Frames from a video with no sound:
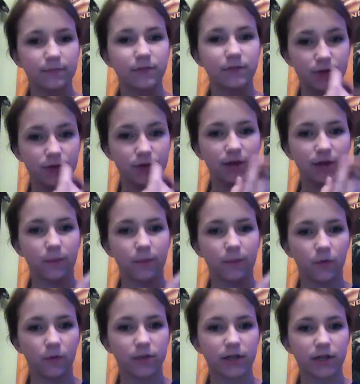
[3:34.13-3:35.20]
do it a couple
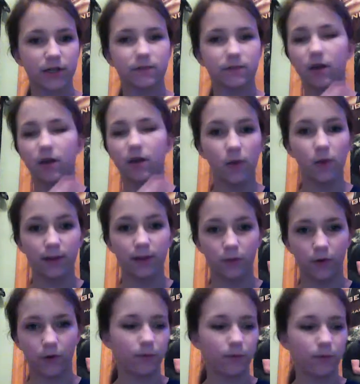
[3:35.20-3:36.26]
more times. Don't wet it
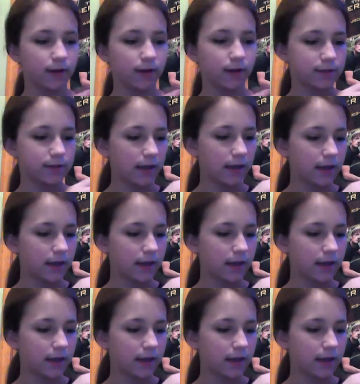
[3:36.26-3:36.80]
more than once.